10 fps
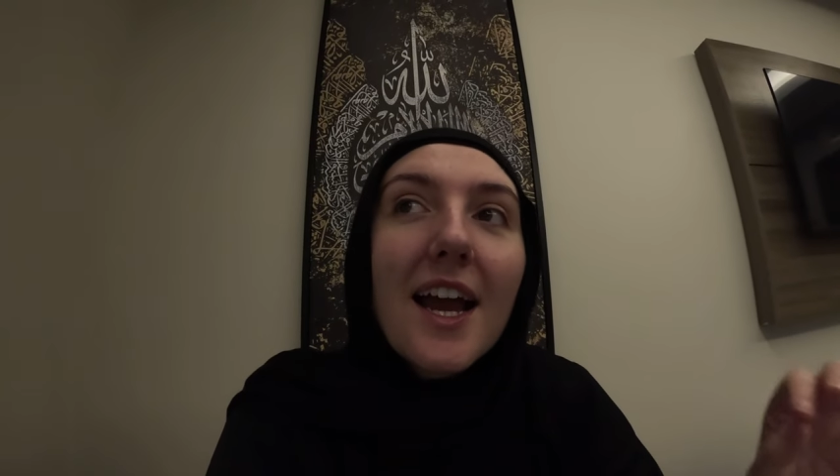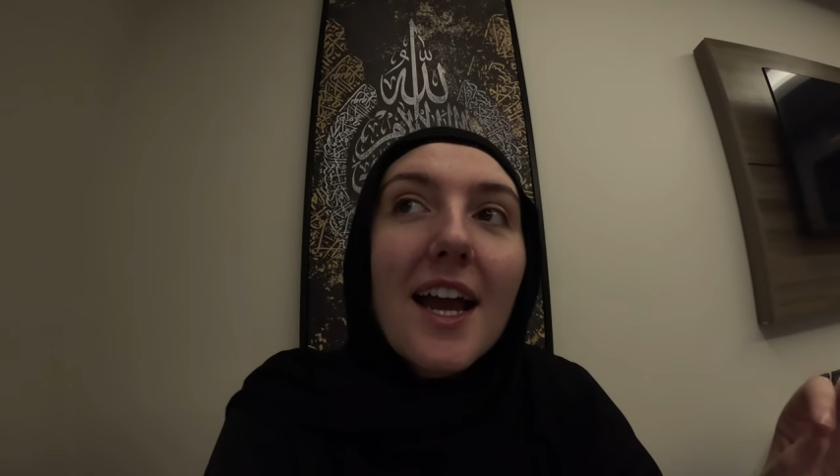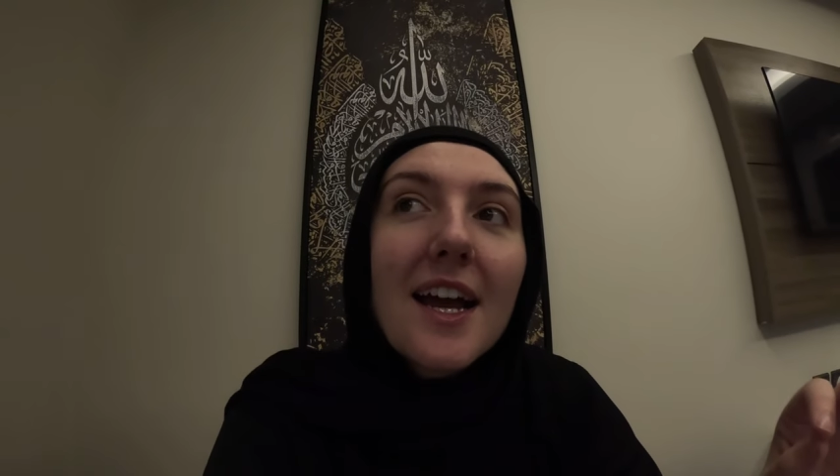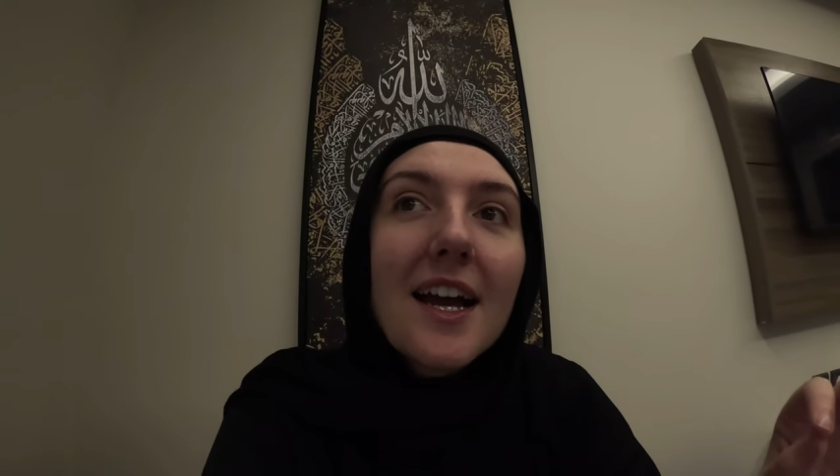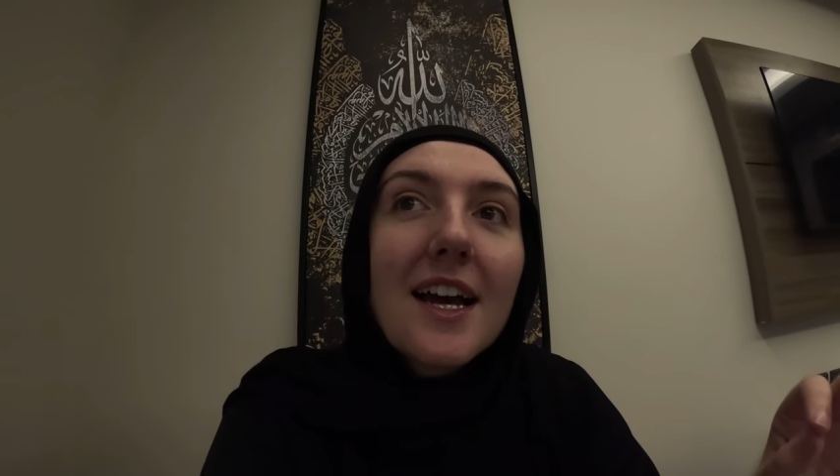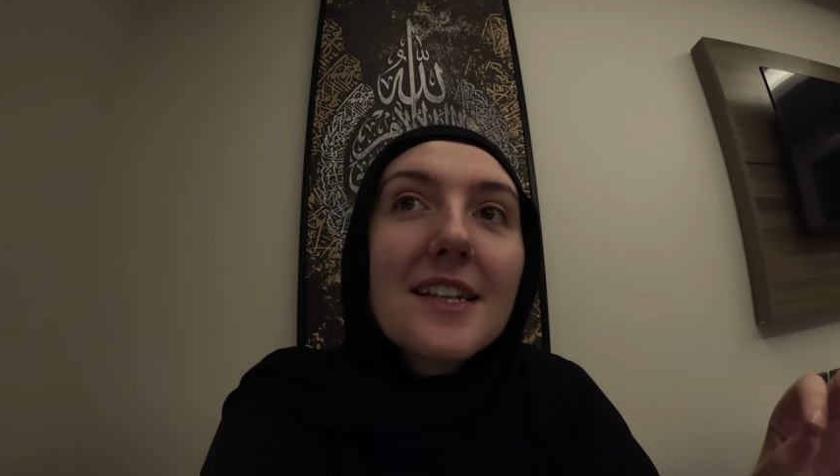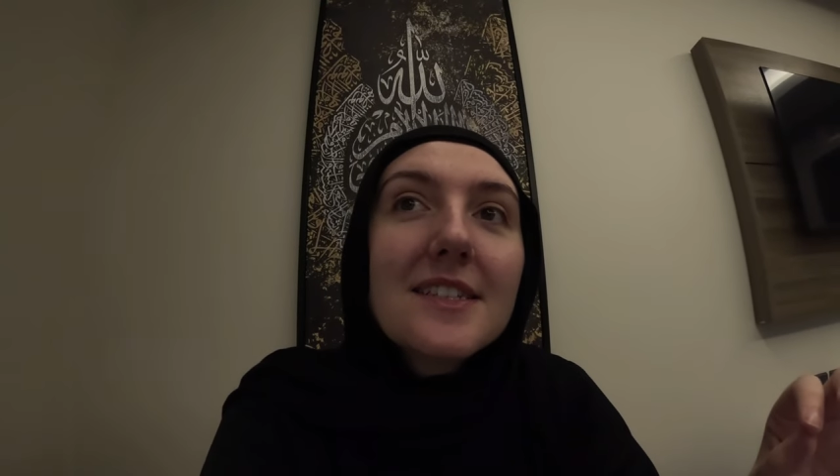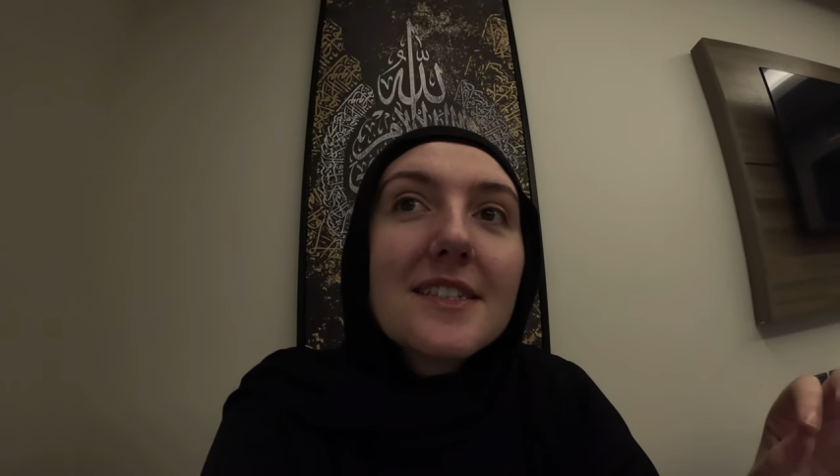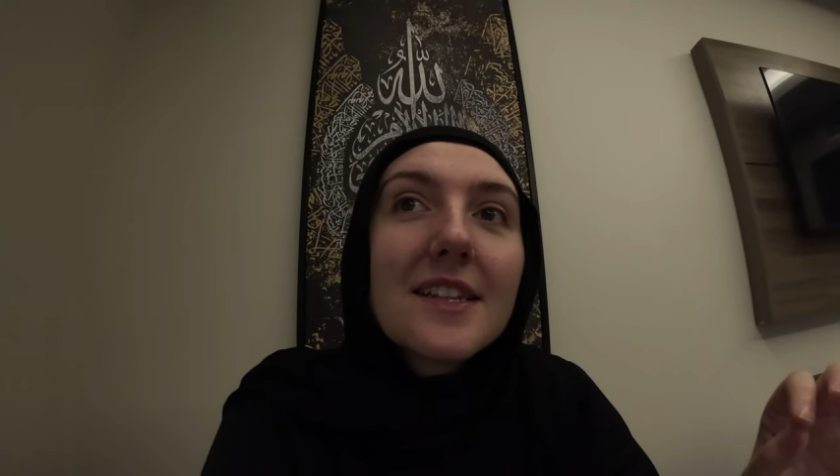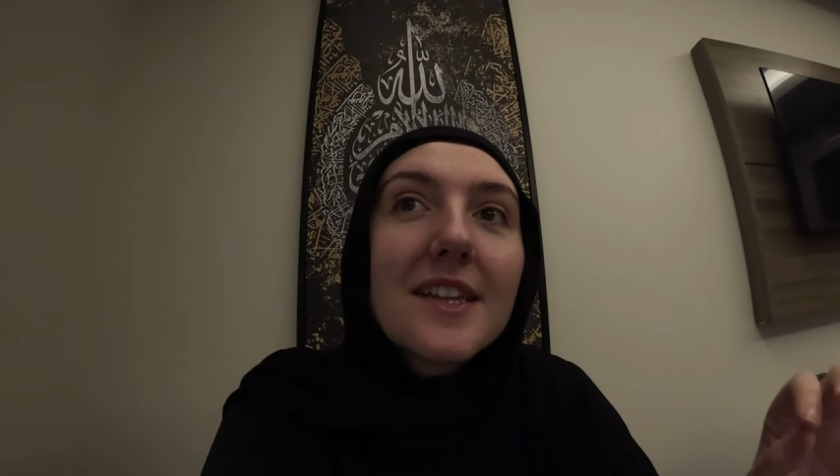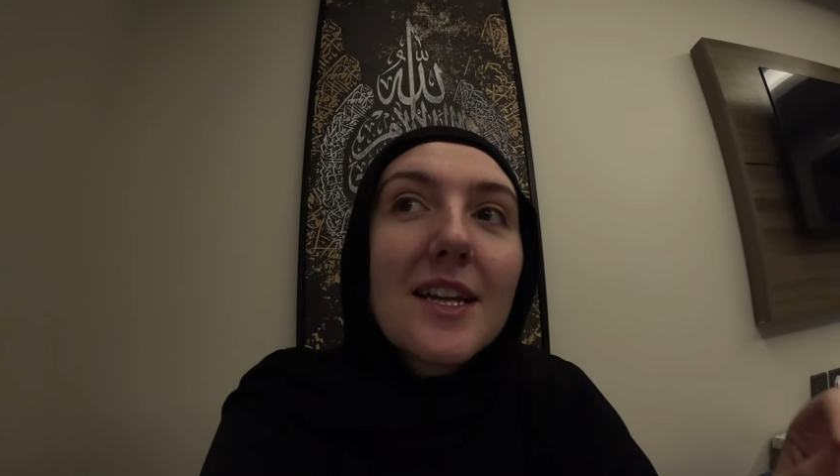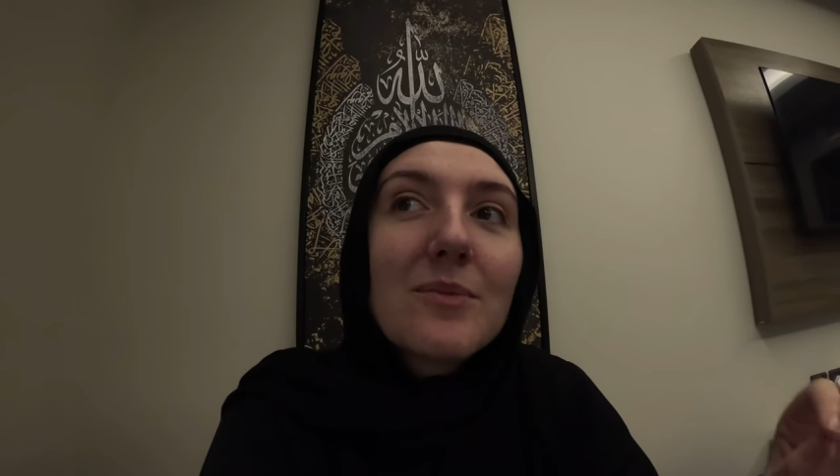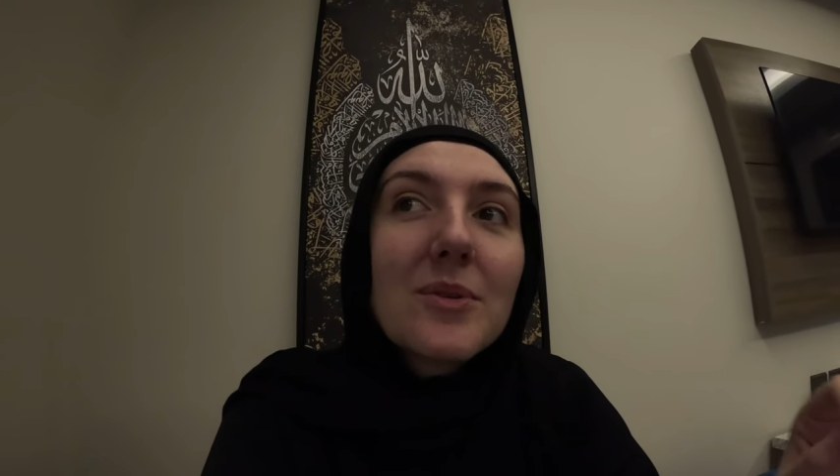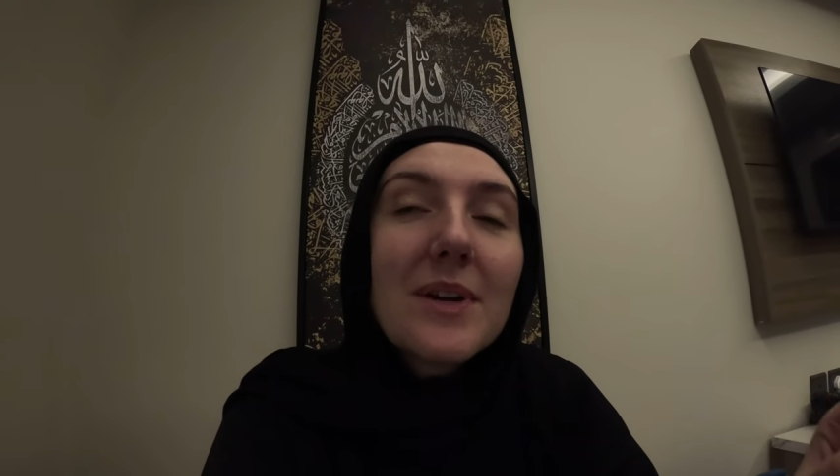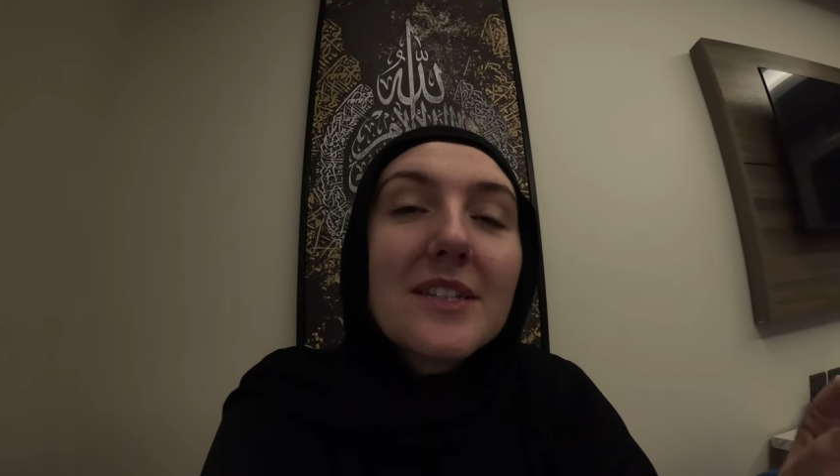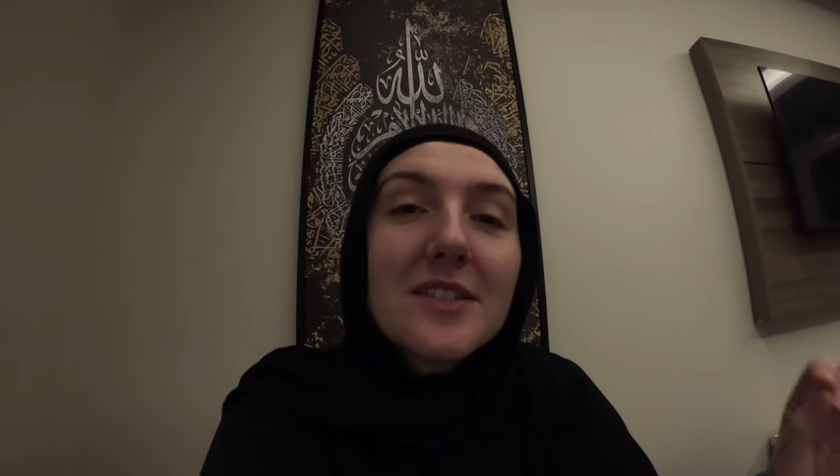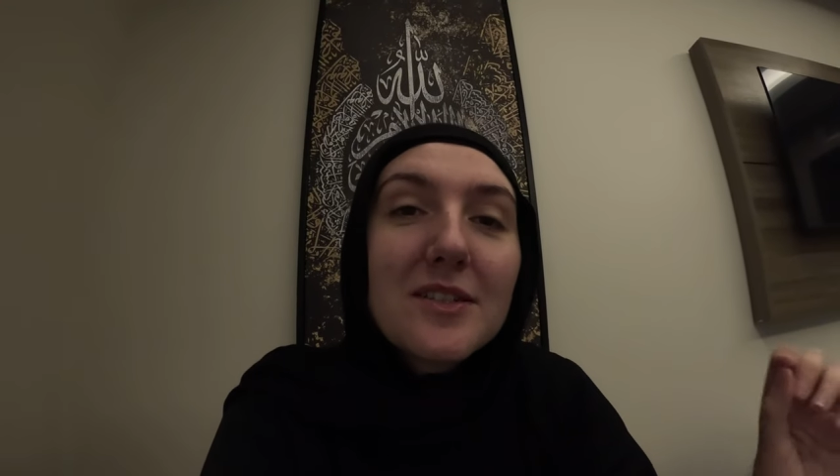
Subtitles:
and then we went